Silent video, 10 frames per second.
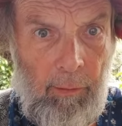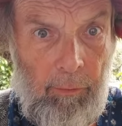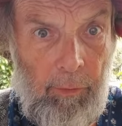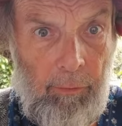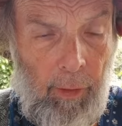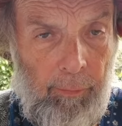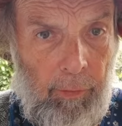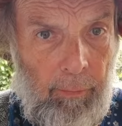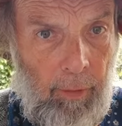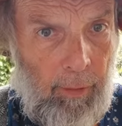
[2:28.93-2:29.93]
She drops
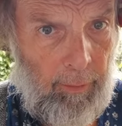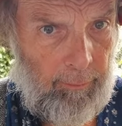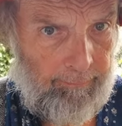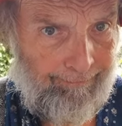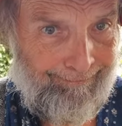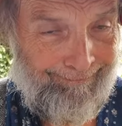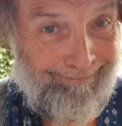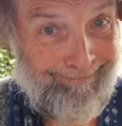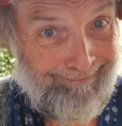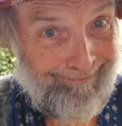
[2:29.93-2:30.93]
her bag.
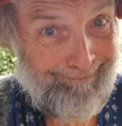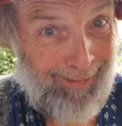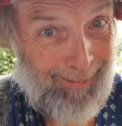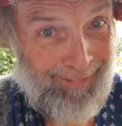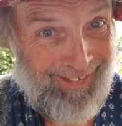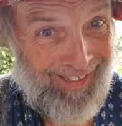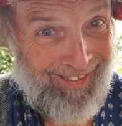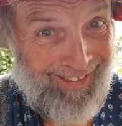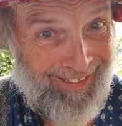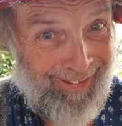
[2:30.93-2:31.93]
I'm
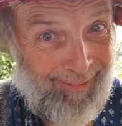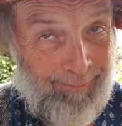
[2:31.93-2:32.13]
staying here.